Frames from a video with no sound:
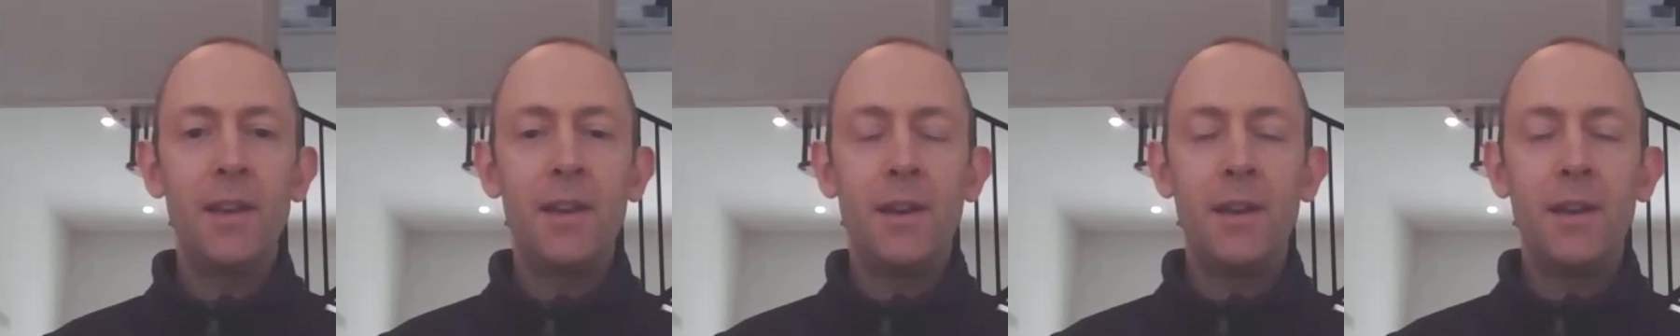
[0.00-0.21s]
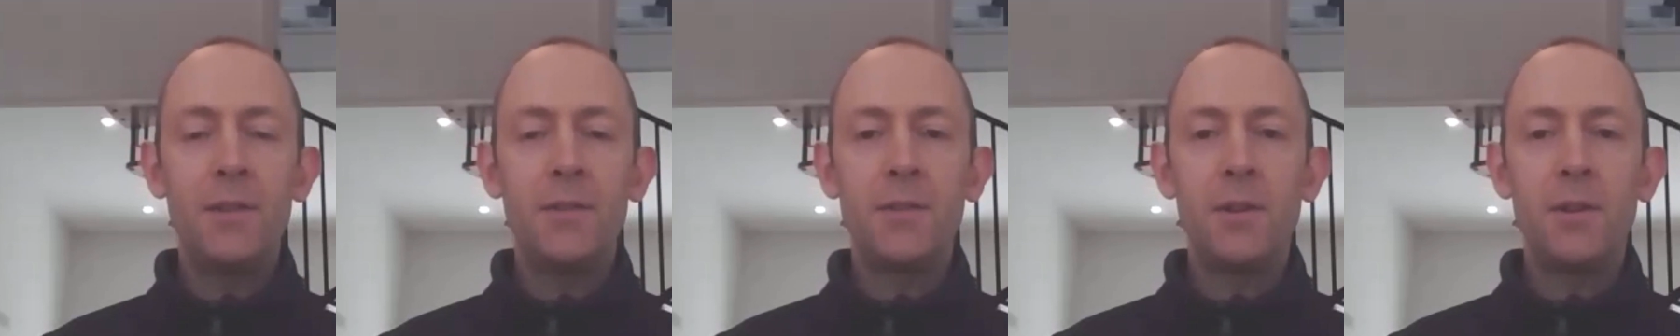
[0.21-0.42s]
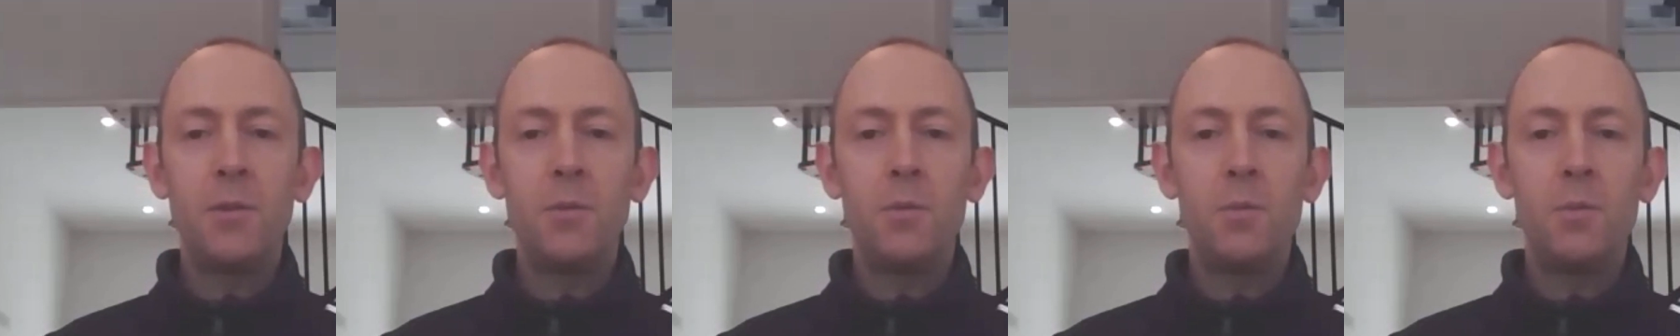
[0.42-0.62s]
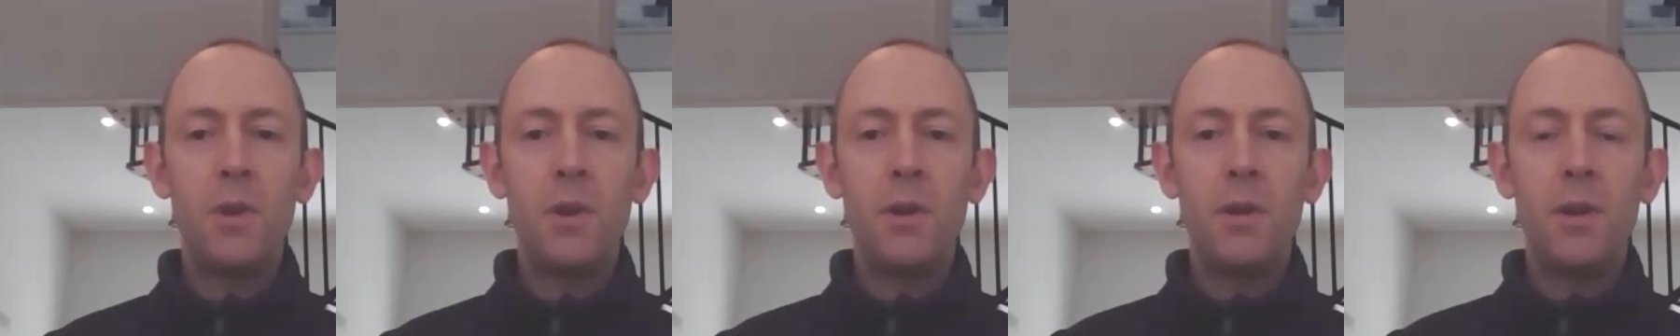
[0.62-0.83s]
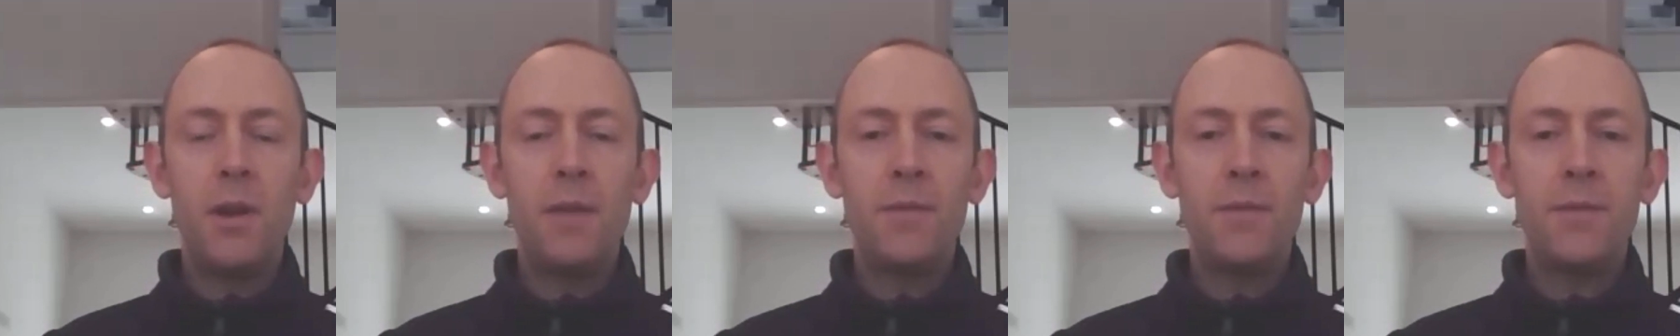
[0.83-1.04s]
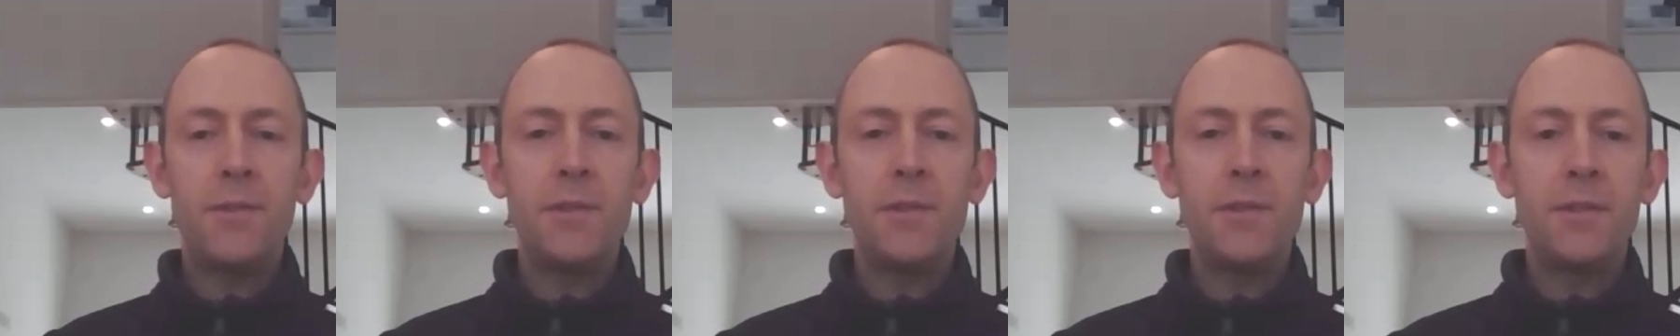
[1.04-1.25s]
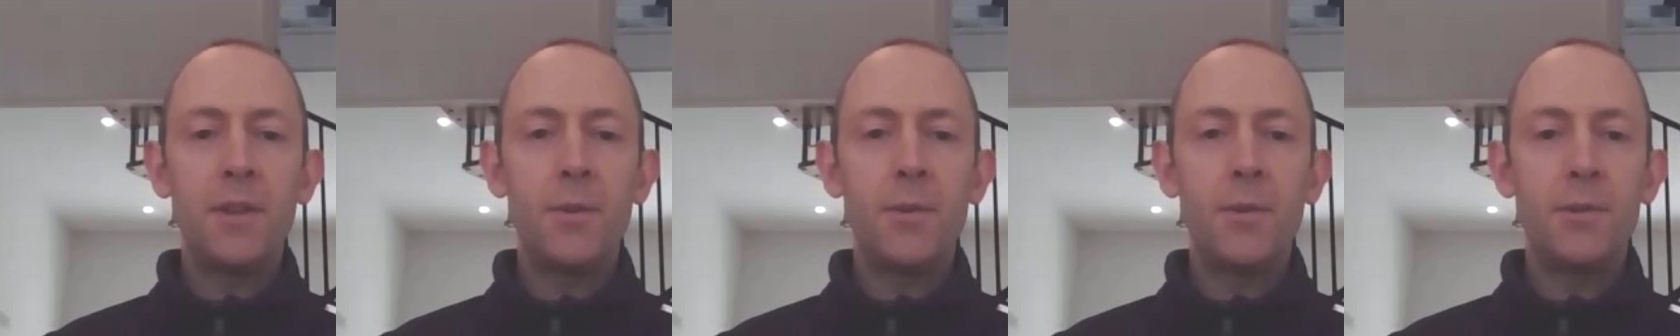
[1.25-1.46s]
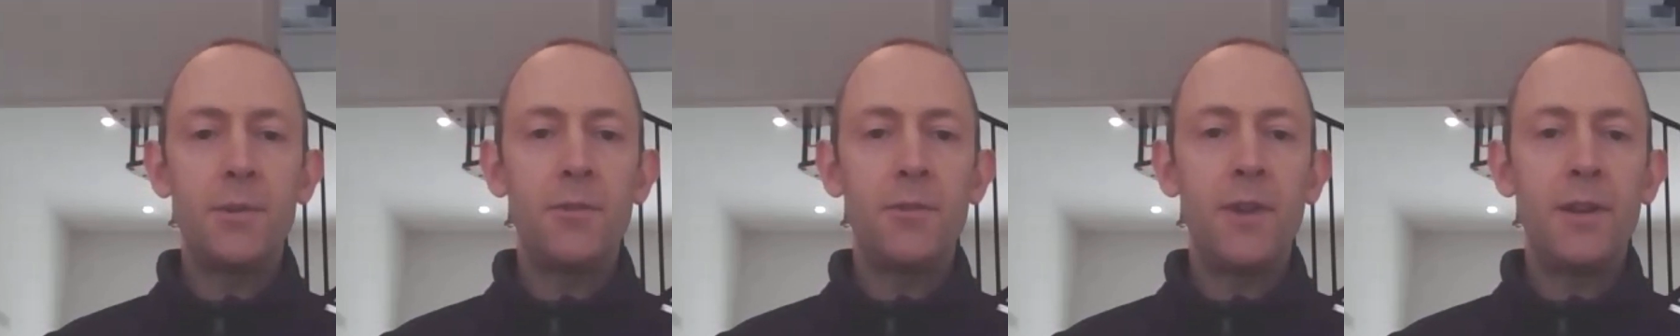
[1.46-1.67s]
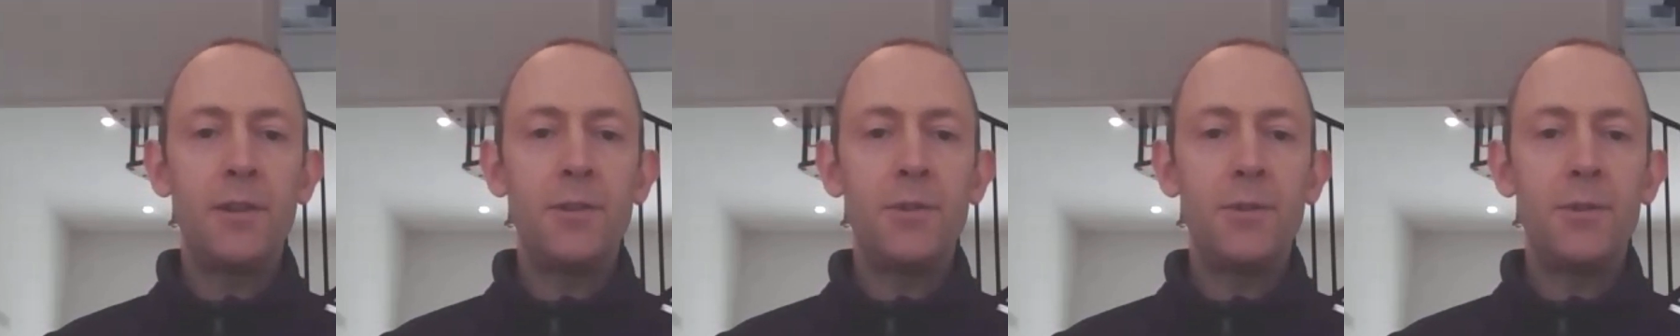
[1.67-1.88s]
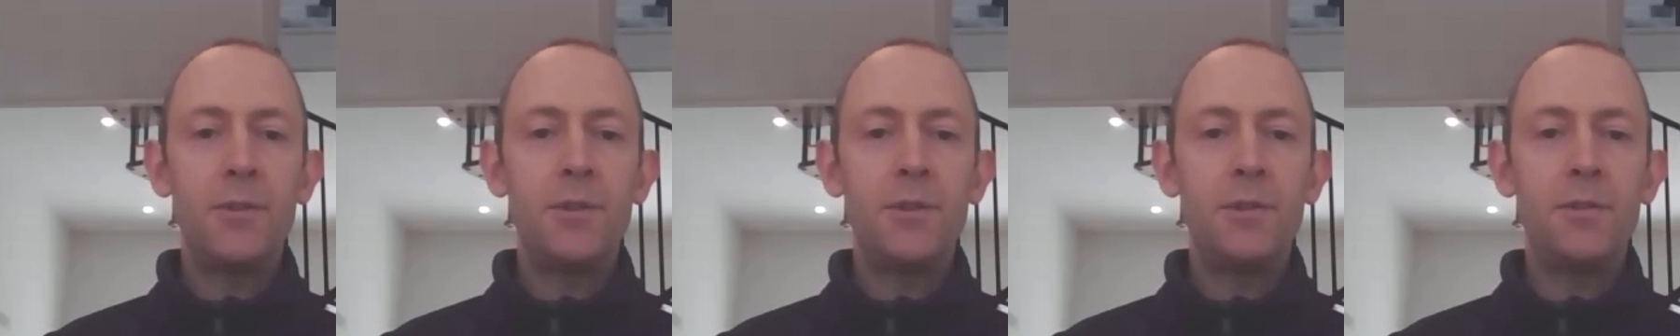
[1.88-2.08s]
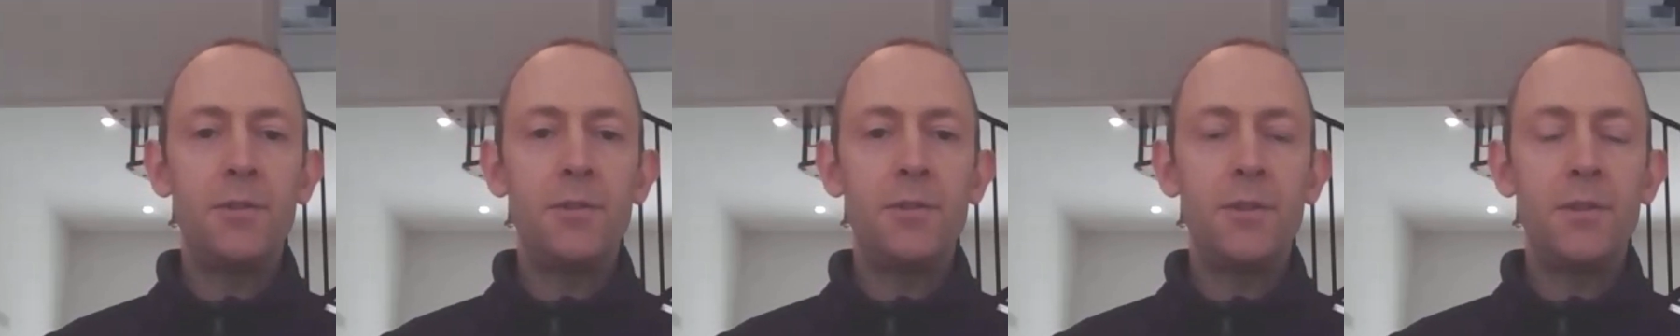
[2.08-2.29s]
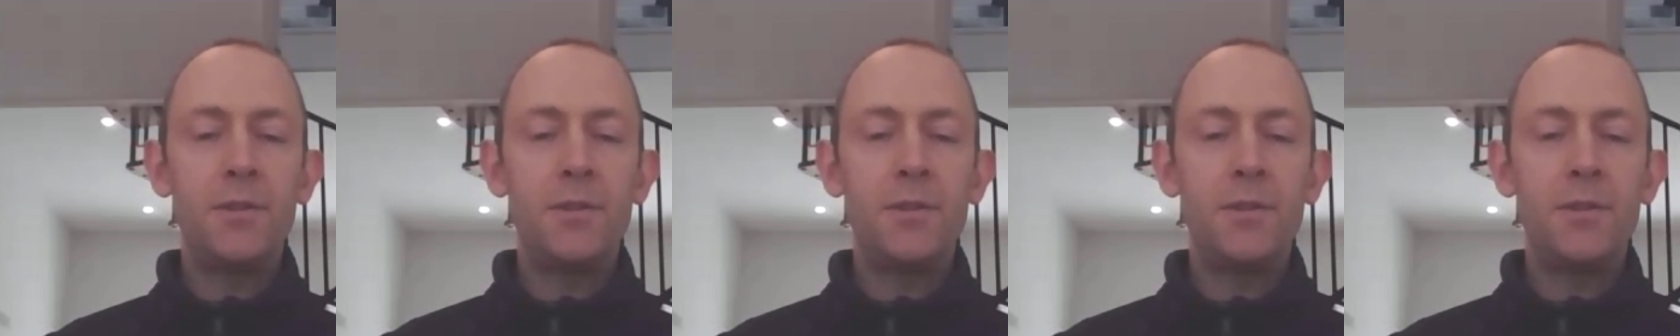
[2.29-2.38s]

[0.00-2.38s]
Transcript: And so ever since I was a graduate student